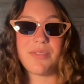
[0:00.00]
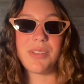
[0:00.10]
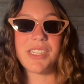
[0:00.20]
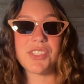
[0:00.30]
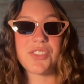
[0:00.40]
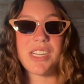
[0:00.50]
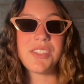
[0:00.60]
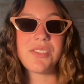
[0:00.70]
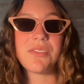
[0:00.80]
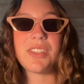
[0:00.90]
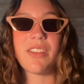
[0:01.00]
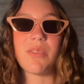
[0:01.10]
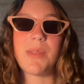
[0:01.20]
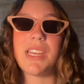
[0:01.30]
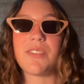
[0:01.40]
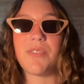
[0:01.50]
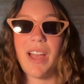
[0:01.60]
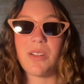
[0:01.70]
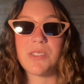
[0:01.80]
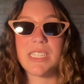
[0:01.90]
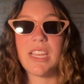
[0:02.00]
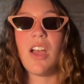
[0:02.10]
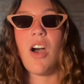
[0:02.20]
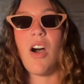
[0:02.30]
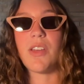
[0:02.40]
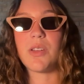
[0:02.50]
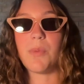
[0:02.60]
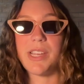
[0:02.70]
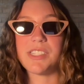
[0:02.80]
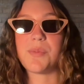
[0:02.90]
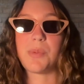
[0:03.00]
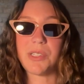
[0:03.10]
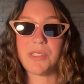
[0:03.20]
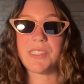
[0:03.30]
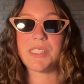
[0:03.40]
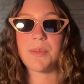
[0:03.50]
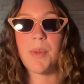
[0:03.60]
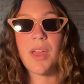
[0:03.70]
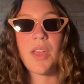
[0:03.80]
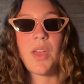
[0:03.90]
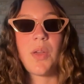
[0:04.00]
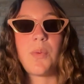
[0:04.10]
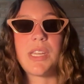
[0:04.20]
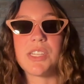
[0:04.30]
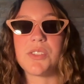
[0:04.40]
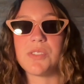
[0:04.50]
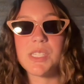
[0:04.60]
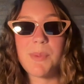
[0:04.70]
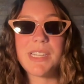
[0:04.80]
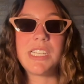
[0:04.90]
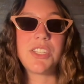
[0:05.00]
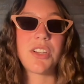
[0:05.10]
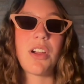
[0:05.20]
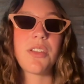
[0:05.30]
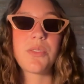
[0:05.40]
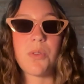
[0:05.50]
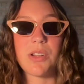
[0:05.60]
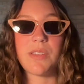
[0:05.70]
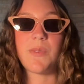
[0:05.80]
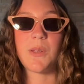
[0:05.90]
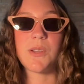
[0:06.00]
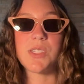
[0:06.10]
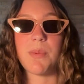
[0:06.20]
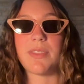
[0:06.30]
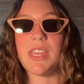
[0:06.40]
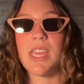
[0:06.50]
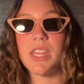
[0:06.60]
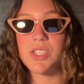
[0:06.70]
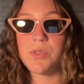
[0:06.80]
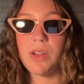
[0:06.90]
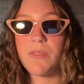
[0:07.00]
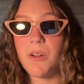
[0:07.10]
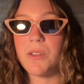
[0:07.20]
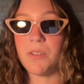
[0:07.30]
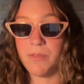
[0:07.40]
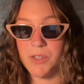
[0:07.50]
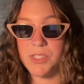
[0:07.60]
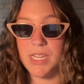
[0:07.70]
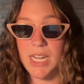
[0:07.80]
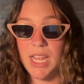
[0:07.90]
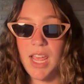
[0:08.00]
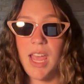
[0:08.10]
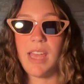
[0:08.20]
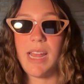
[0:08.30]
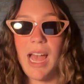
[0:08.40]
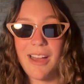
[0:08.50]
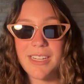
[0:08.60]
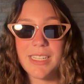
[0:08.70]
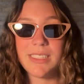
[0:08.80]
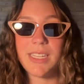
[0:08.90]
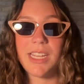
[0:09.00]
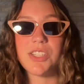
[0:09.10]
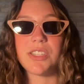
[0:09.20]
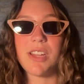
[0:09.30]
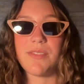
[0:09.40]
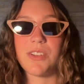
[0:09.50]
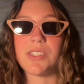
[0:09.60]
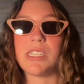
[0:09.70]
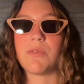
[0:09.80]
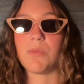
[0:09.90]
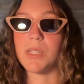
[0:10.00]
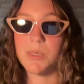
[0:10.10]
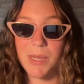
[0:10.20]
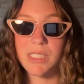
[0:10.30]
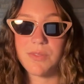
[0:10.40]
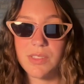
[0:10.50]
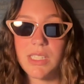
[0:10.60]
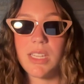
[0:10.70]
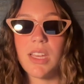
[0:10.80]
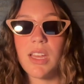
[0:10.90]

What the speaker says: we can train student government and faculty on the ways of pluralism. We can do this by teaching our authority figures about the history of our university and how to engage in diversity respectfully.